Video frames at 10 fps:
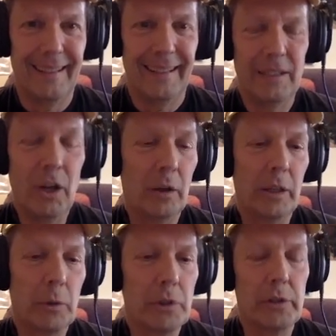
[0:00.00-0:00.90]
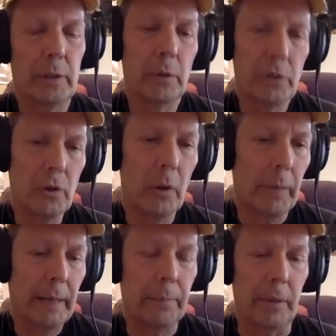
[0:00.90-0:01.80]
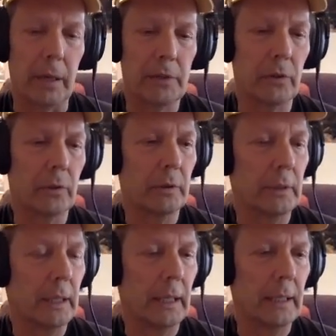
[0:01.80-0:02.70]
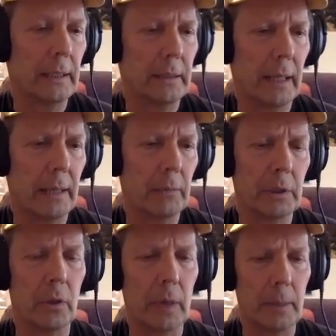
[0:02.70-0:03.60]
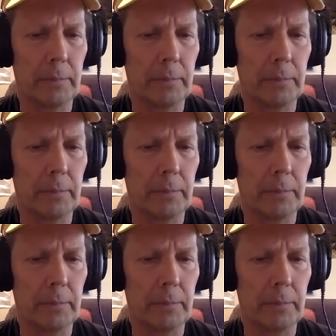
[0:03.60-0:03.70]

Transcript: No, and there was no bike park, so I would go up